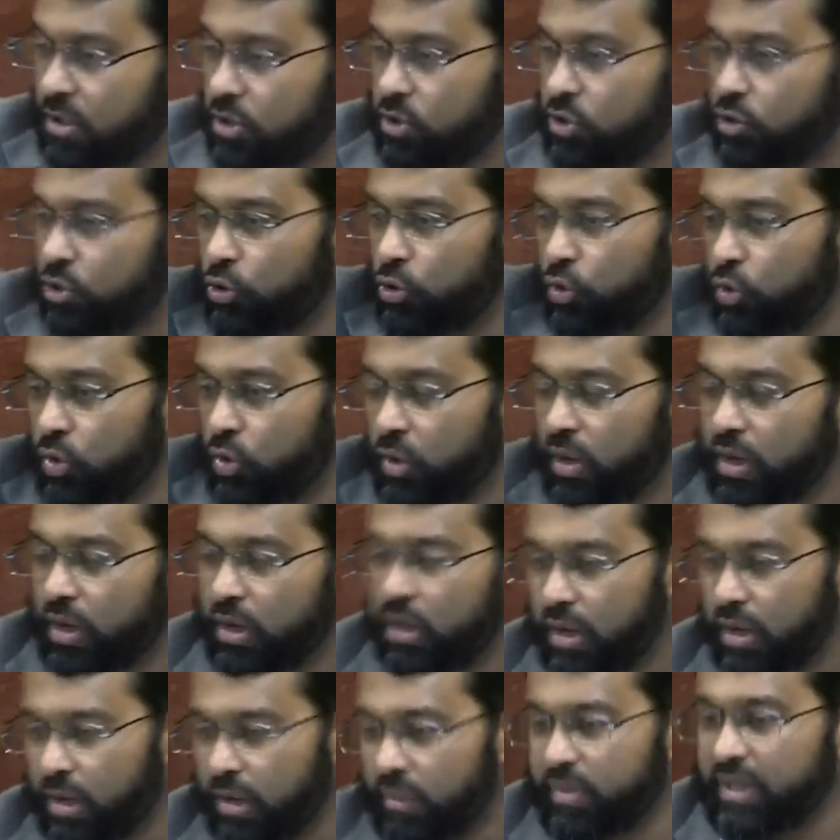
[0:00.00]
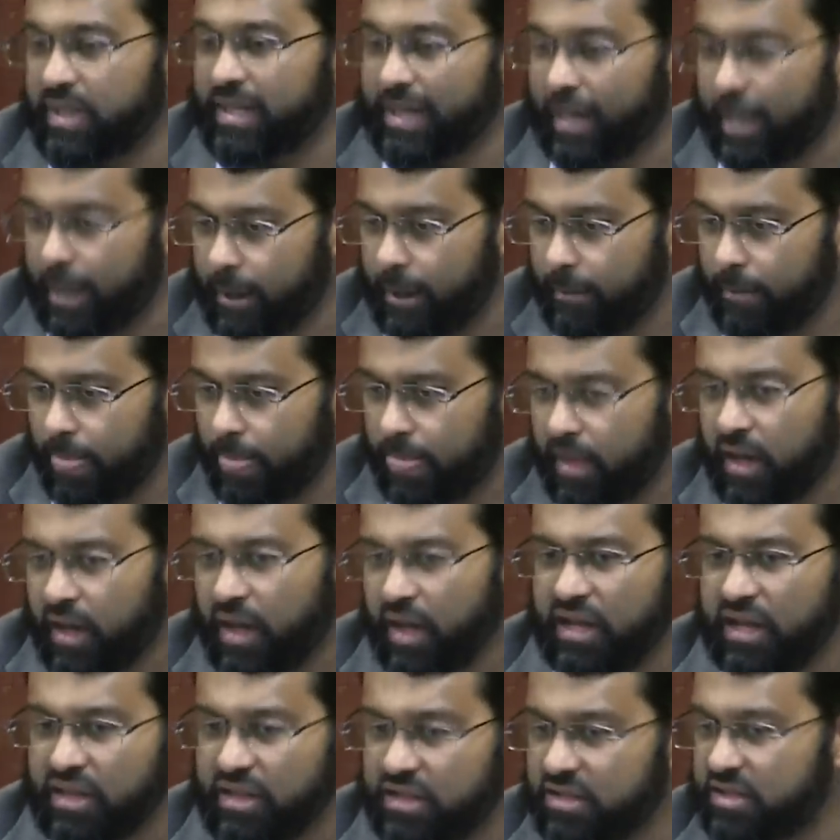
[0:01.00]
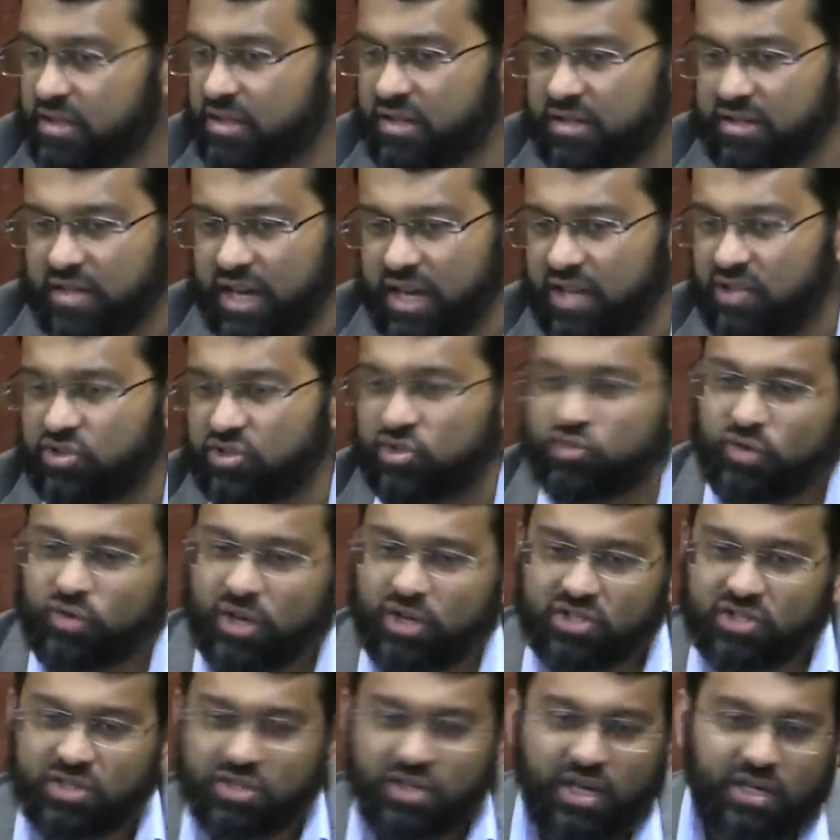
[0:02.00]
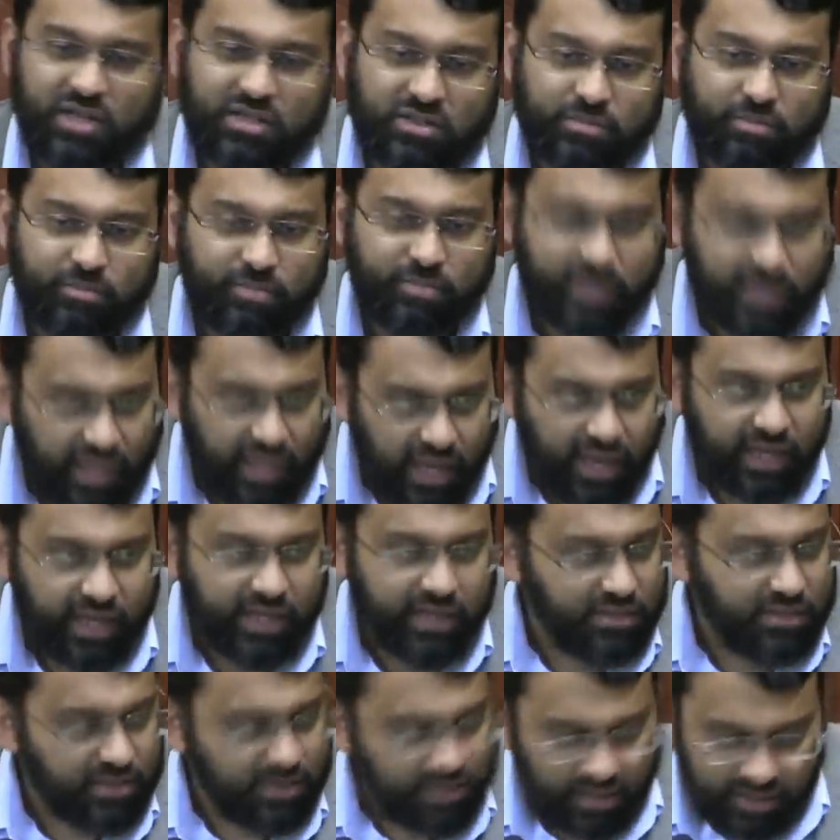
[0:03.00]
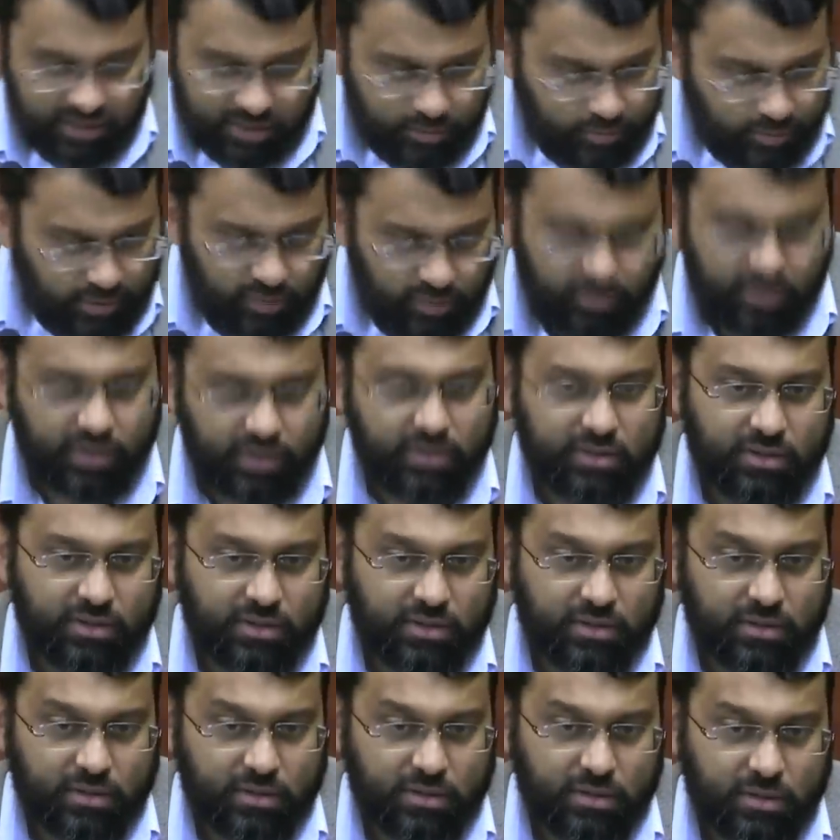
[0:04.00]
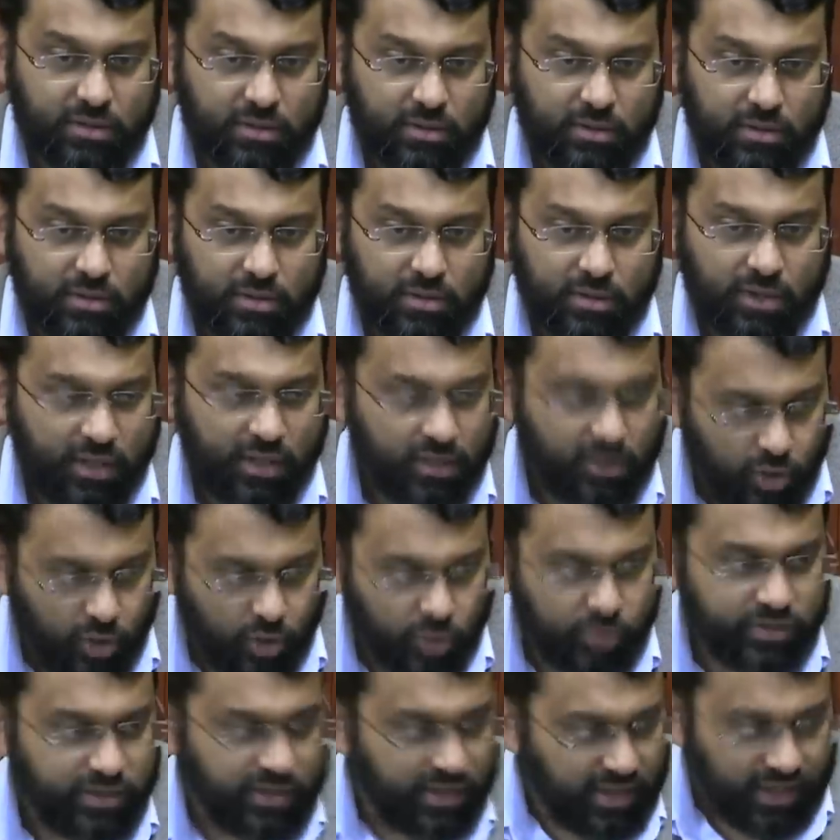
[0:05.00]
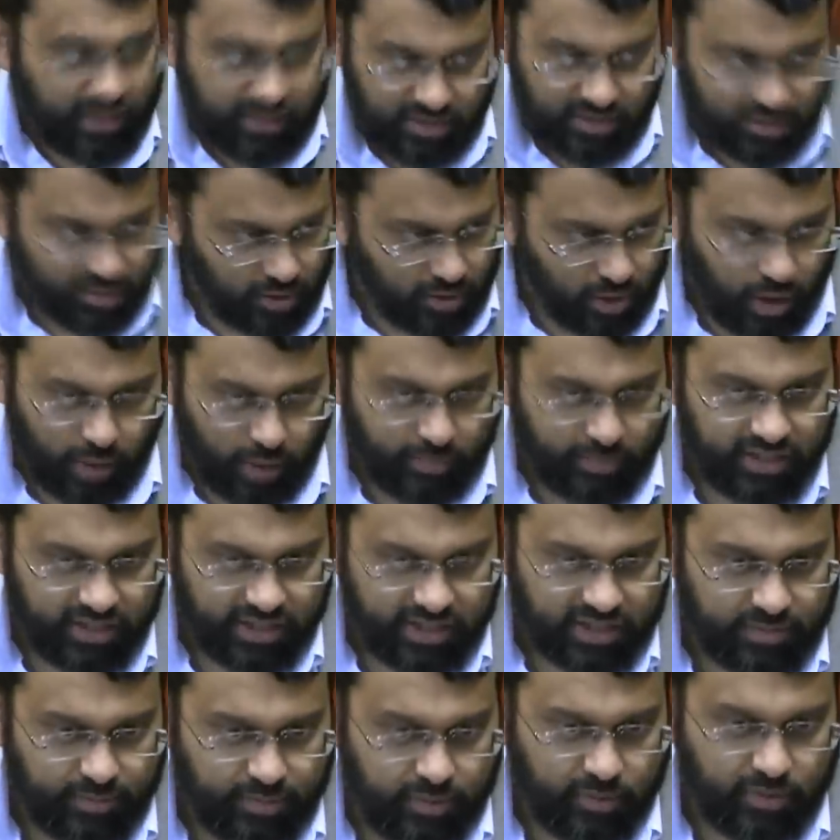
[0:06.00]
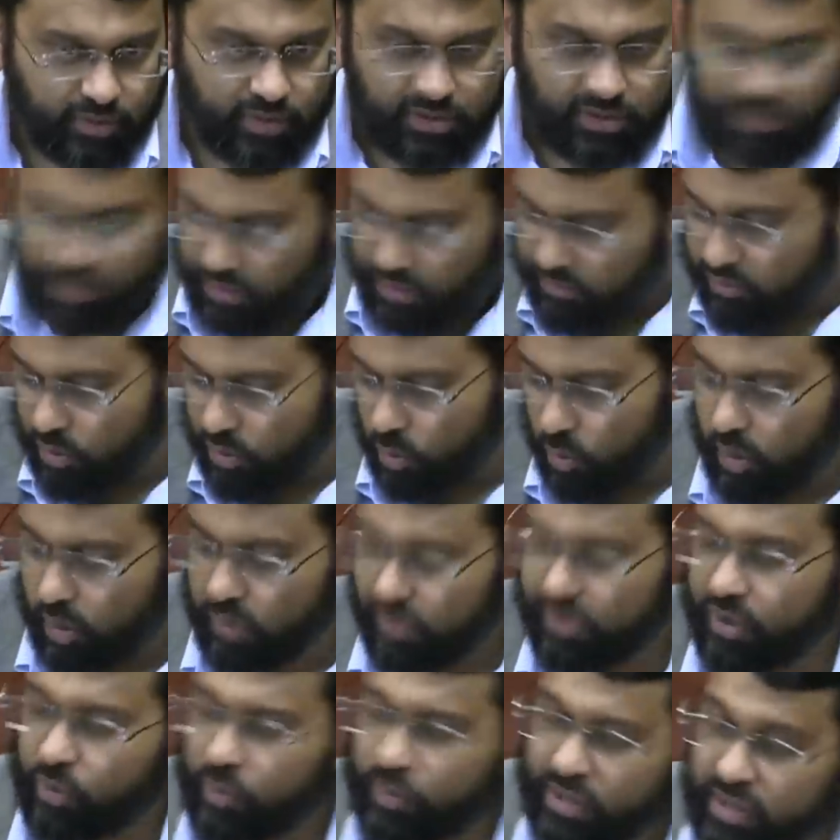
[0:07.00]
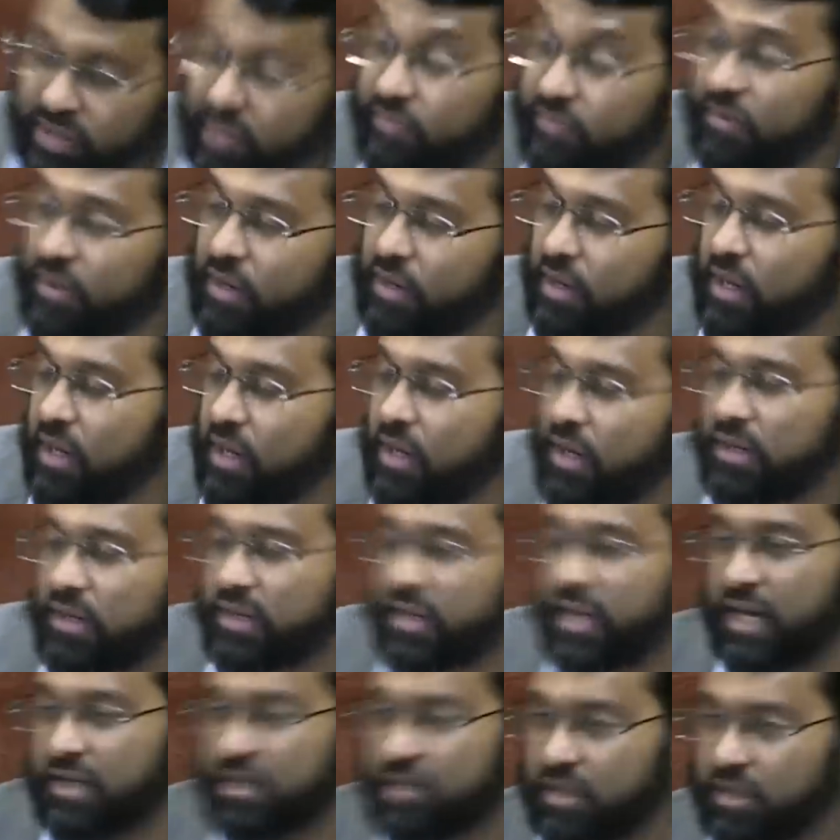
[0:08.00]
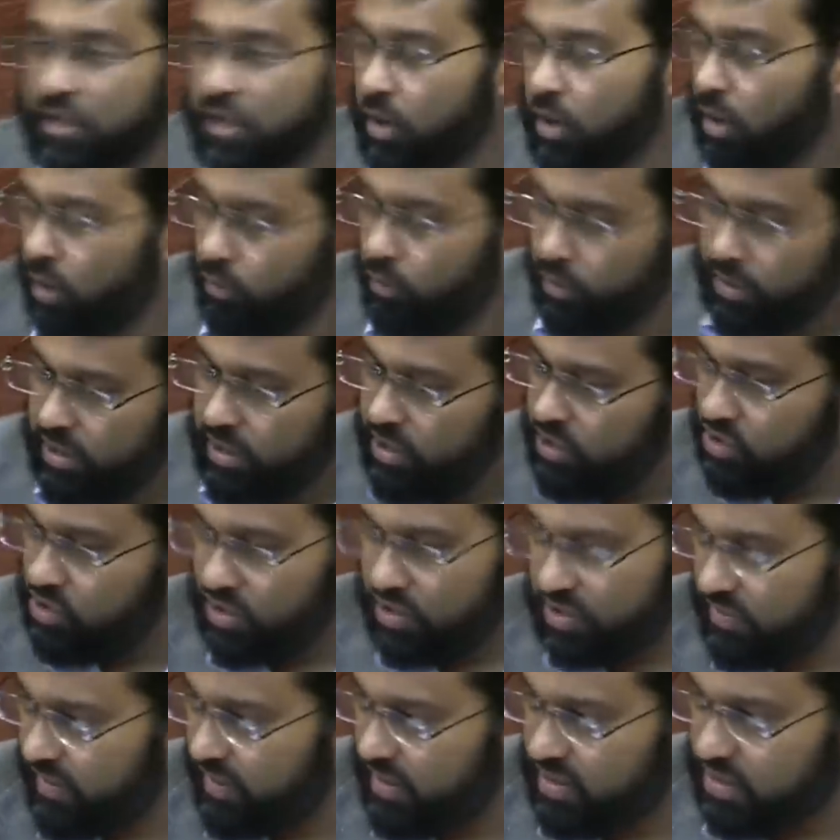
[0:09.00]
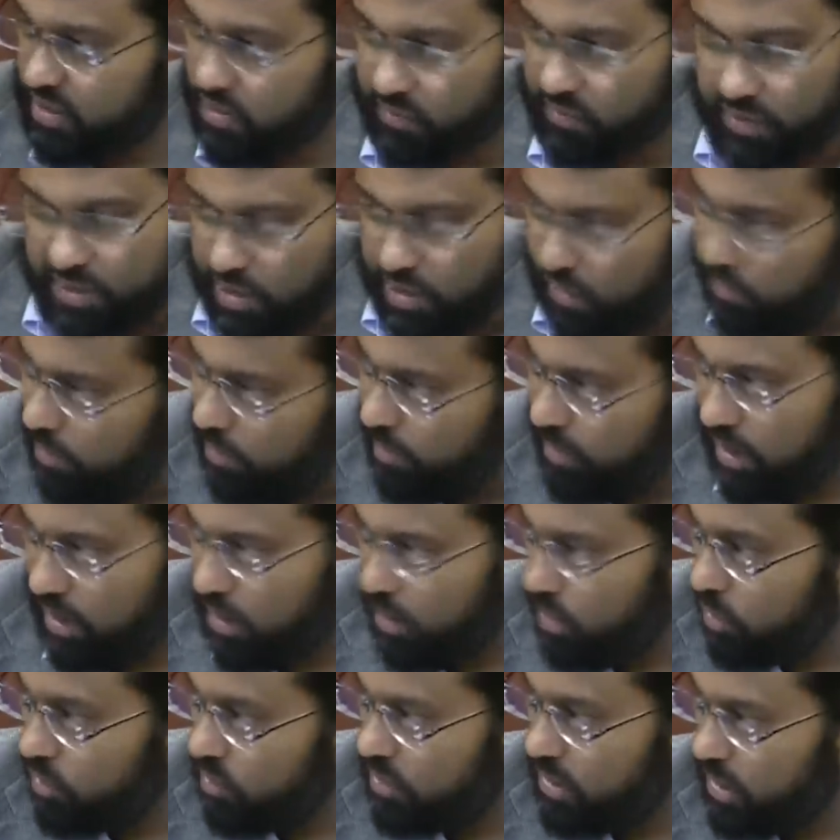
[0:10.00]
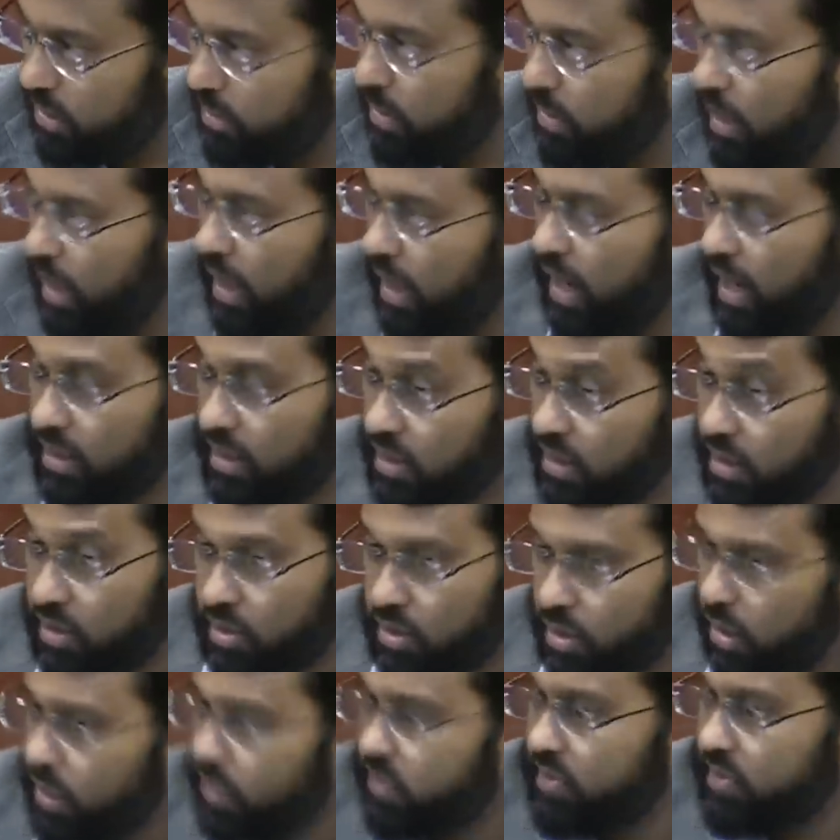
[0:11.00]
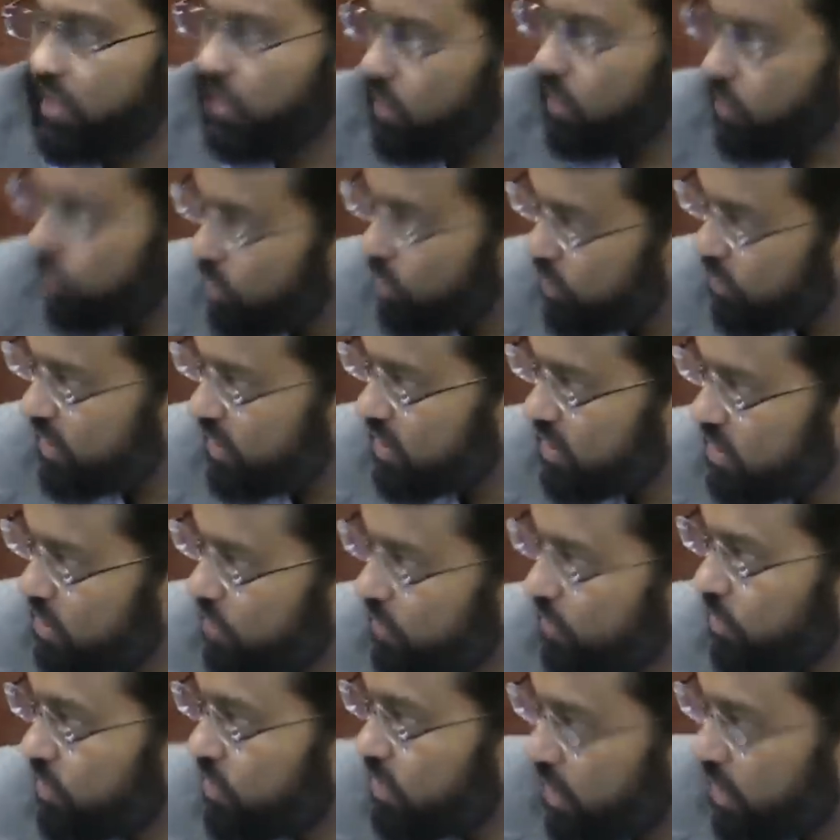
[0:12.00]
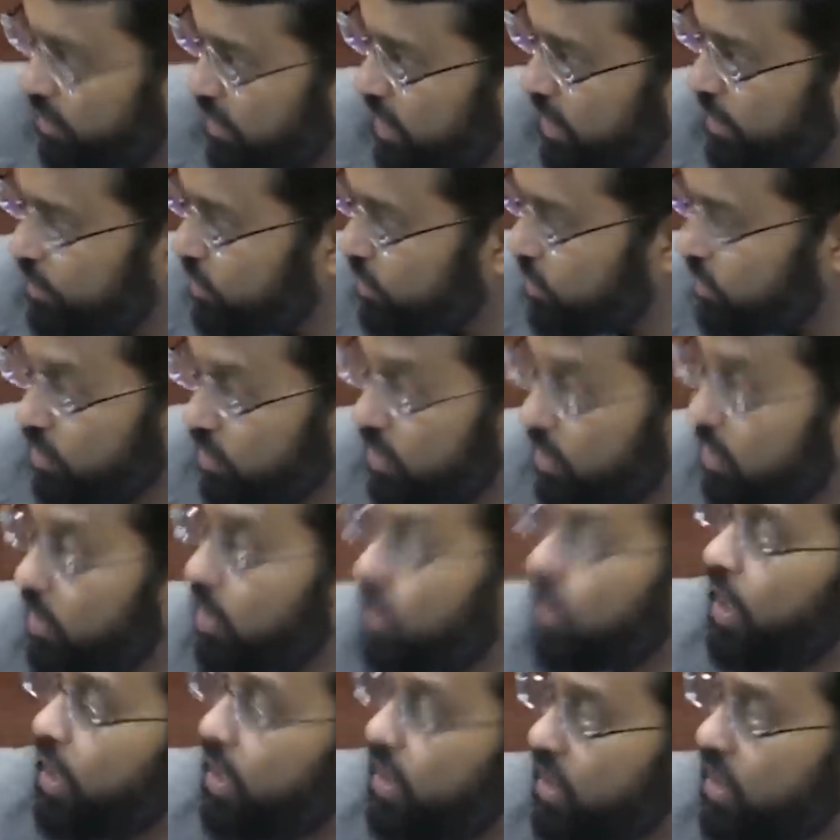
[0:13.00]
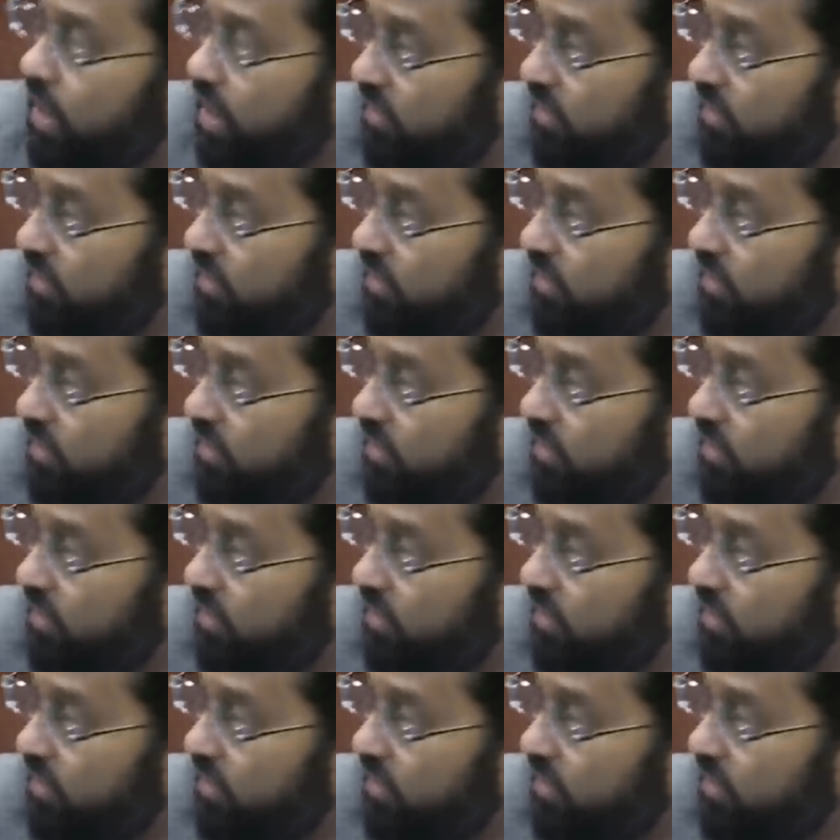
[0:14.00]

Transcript: to bid'ah. And this is a stretch that belies experience. It goes against the common experience of the world that we live in. That there are religious festivals, everybody knows them, and then there are secular festivals that people do that are not of